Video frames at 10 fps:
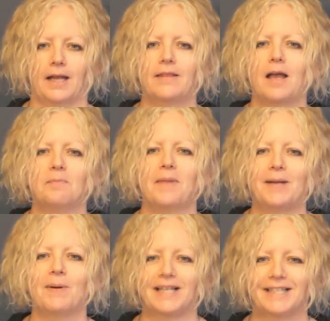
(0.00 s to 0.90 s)
and that may
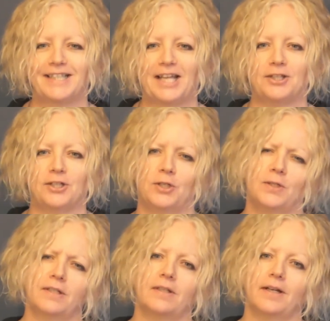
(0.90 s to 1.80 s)
well extend to you
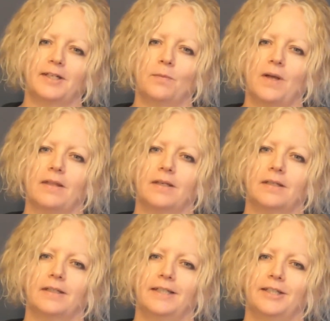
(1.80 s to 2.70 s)
deciding
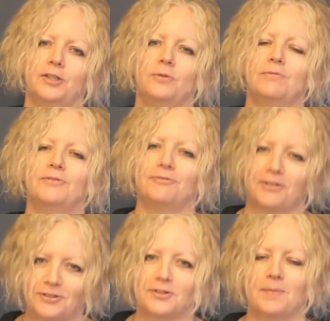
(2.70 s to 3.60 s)
whether you
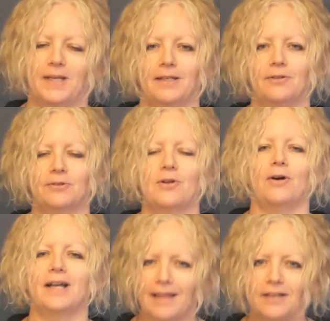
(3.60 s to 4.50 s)
trust me or
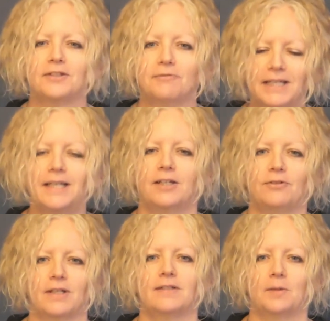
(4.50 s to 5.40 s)
not, and that's a really
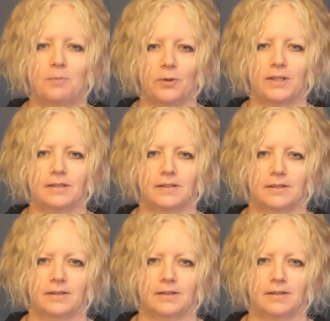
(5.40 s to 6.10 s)
interesting point,